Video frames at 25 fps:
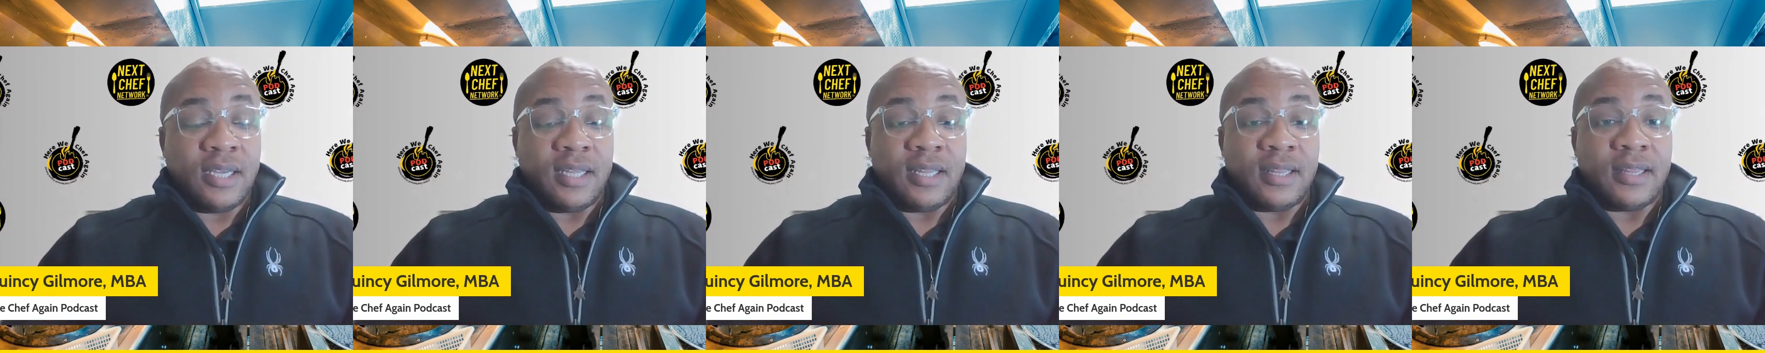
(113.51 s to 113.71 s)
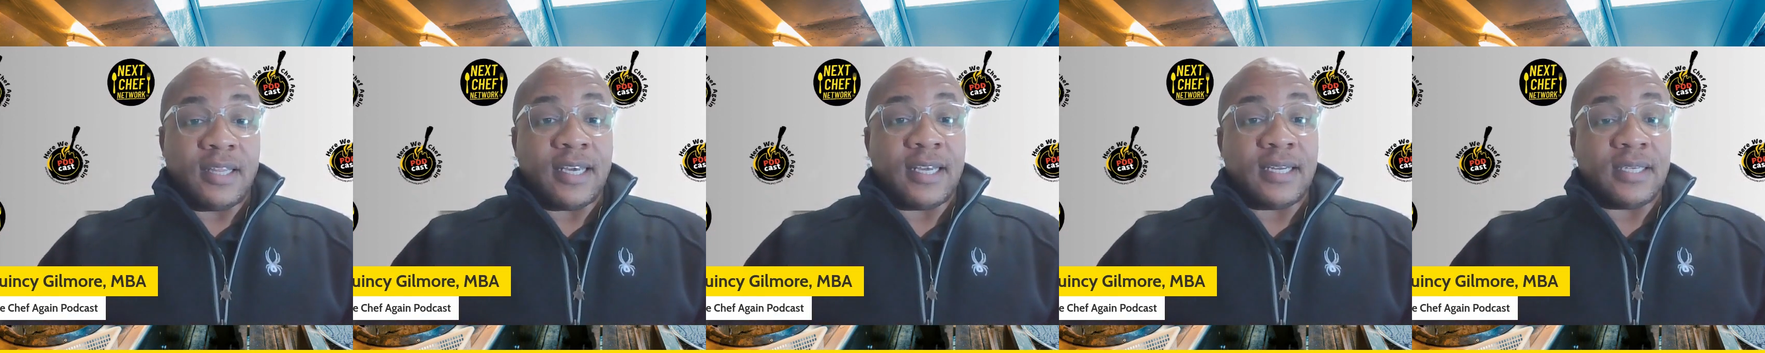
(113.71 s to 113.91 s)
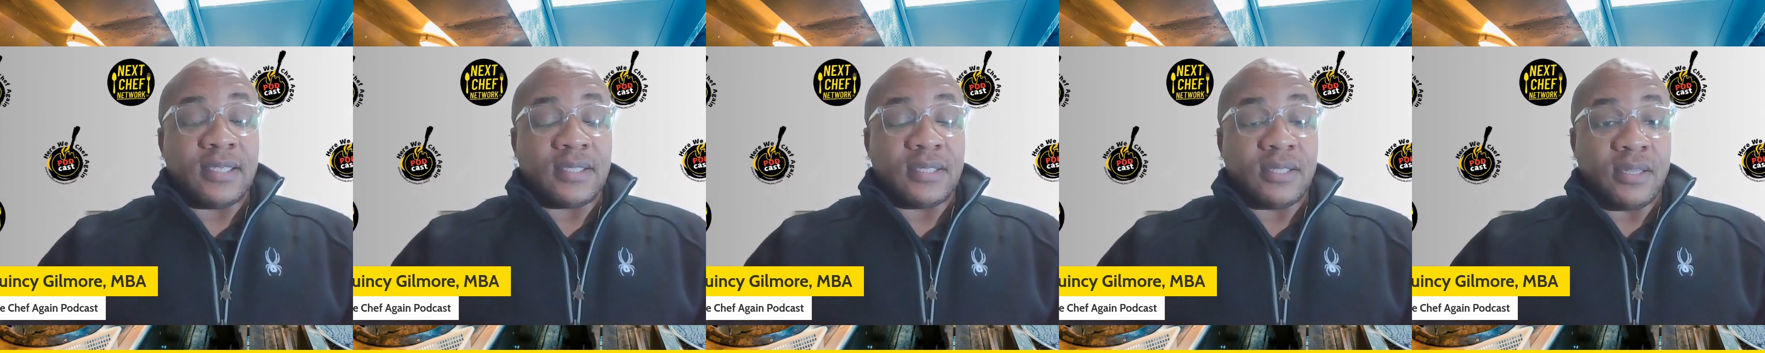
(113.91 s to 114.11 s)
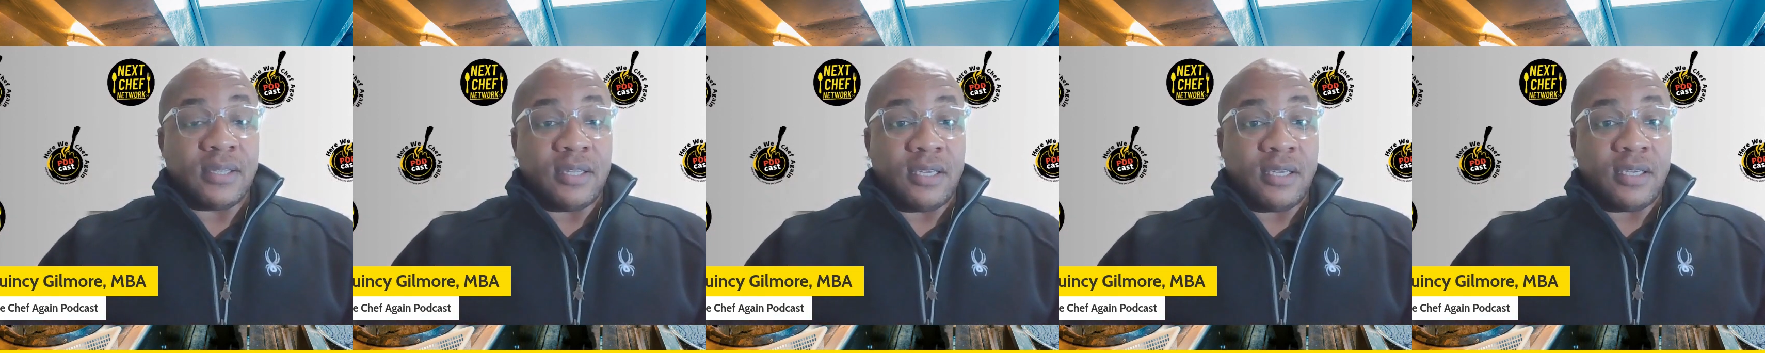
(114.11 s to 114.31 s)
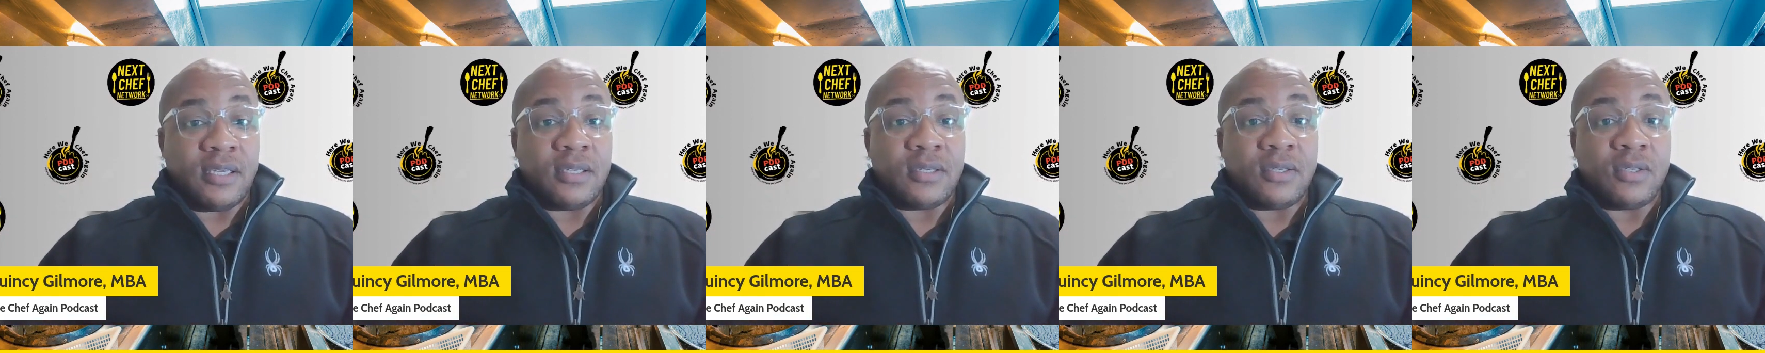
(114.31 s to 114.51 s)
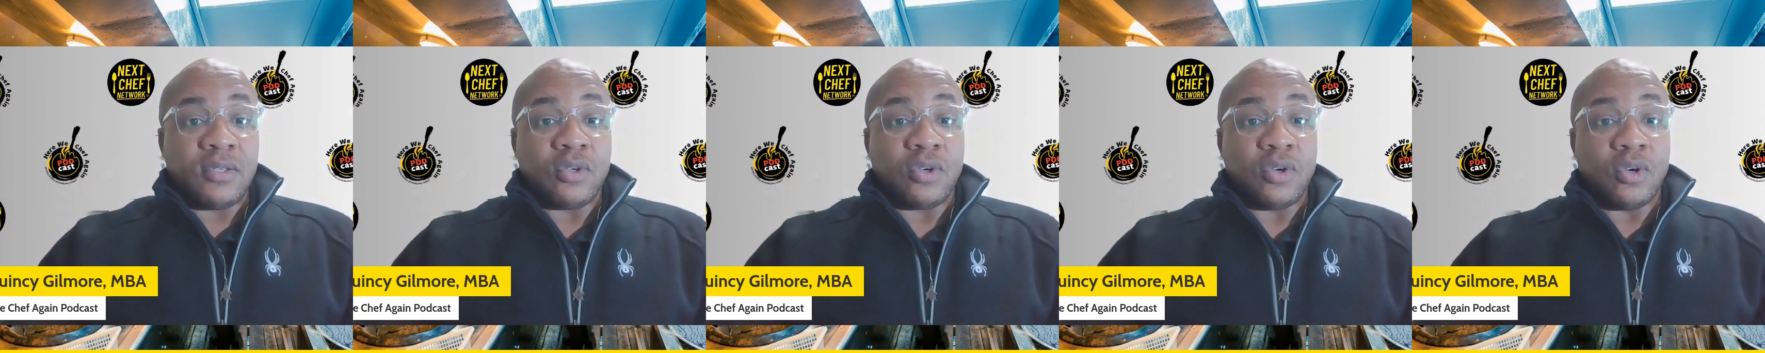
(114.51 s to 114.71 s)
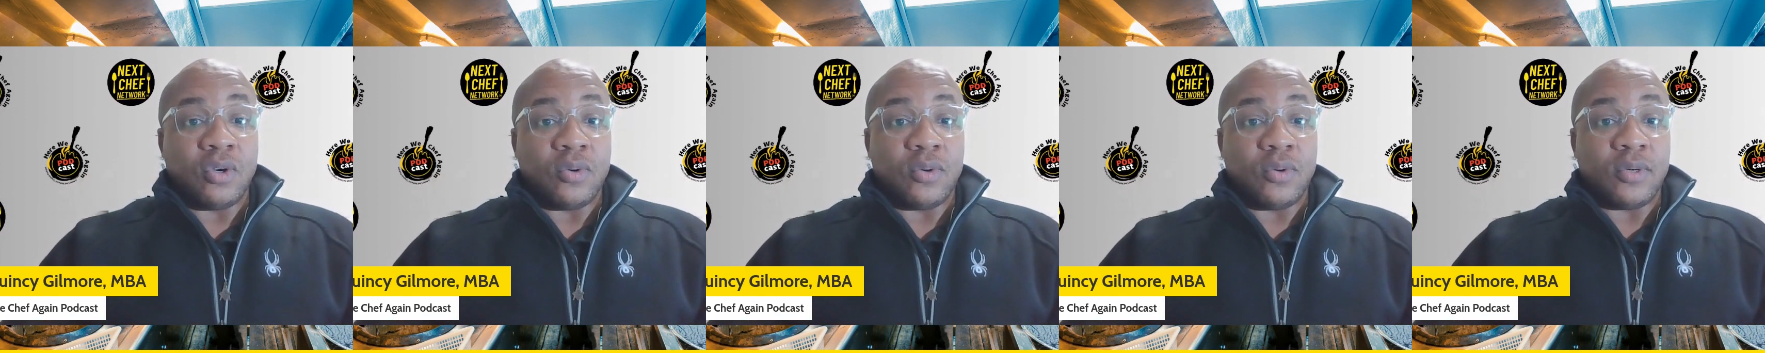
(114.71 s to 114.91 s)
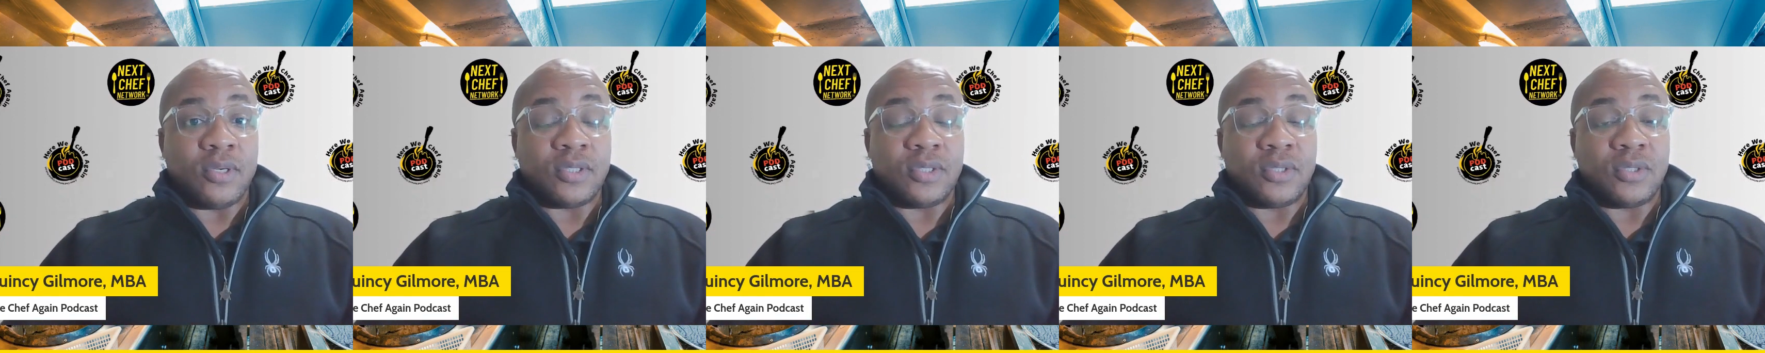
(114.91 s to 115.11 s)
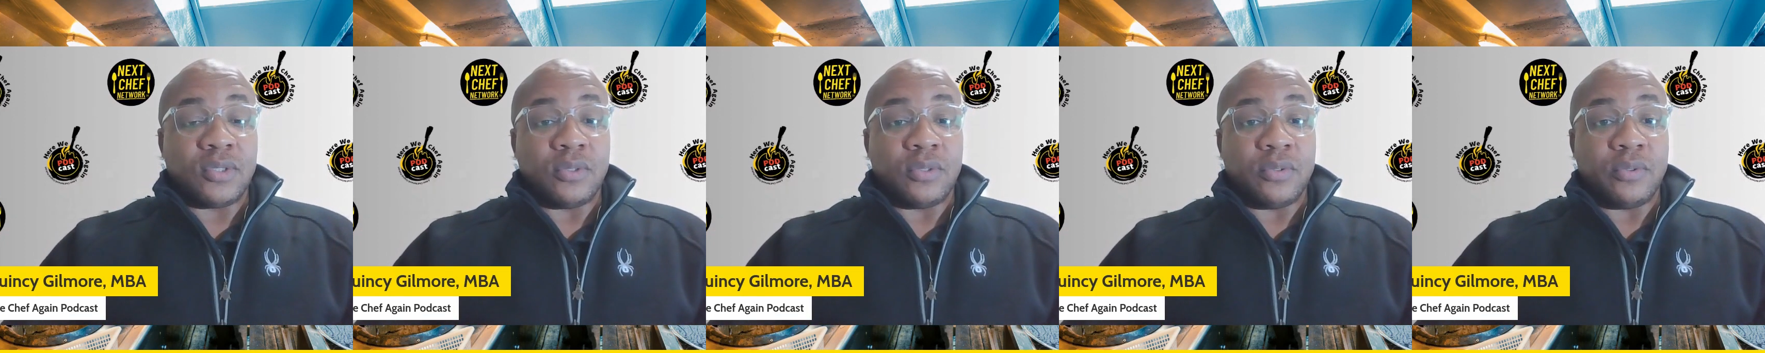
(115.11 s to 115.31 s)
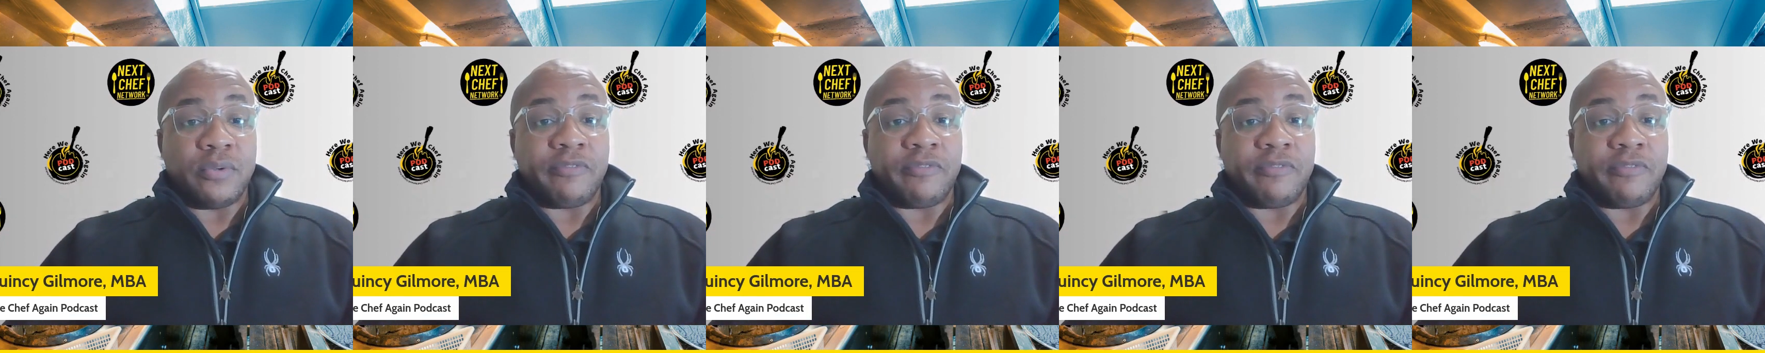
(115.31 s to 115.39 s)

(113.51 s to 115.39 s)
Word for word: that is then going to